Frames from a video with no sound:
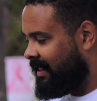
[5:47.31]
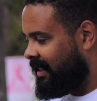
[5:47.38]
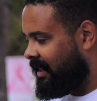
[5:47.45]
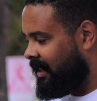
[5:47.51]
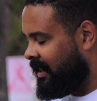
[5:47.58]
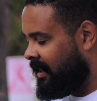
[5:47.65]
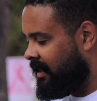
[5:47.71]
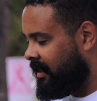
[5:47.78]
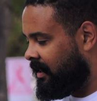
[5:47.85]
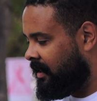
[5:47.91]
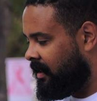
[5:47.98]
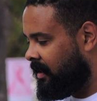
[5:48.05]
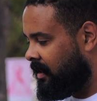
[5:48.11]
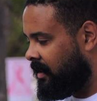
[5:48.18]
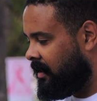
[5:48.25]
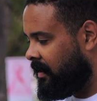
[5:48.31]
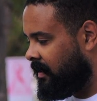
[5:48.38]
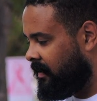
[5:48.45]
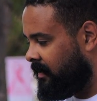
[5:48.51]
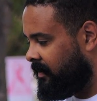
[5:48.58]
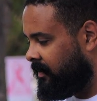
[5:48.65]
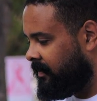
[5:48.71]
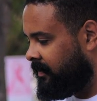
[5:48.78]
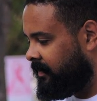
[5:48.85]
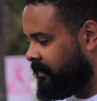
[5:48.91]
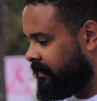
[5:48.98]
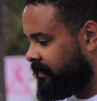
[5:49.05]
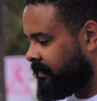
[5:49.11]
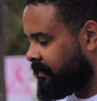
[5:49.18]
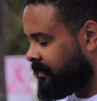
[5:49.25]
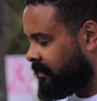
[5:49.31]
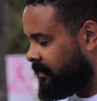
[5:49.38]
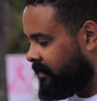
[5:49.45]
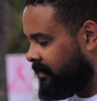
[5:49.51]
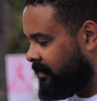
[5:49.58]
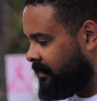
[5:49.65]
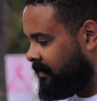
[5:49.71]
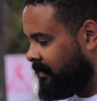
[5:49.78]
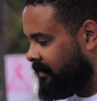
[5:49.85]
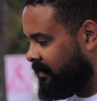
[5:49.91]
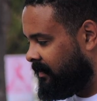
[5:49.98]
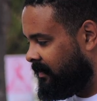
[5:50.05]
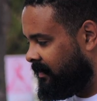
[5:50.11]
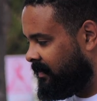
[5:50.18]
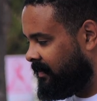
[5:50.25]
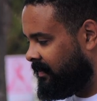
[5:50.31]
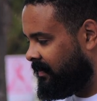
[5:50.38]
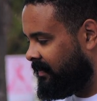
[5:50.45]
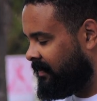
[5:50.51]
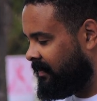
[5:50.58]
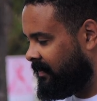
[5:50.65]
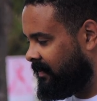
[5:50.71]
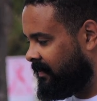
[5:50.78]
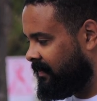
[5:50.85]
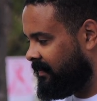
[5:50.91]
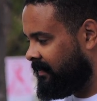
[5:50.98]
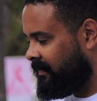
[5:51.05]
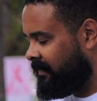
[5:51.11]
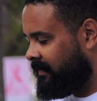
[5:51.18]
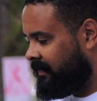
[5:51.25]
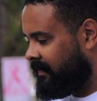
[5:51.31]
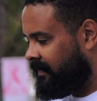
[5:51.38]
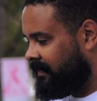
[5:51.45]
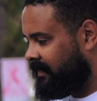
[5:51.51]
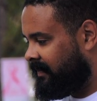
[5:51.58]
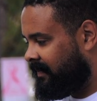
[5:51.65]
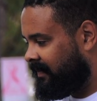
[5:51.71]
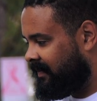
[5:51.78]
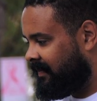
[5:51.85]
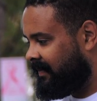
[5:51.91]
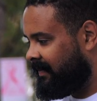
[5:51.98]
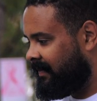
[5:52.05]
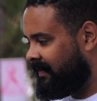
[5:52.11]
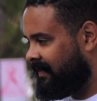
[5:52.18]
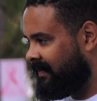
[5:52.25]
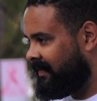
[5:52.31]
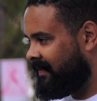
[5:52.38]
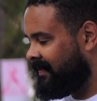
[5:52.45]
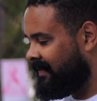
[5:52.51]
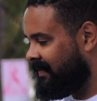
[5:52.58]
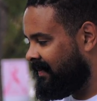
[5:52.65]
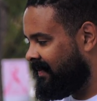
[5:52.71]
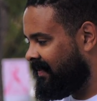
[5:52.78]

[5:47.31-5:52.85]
(silent)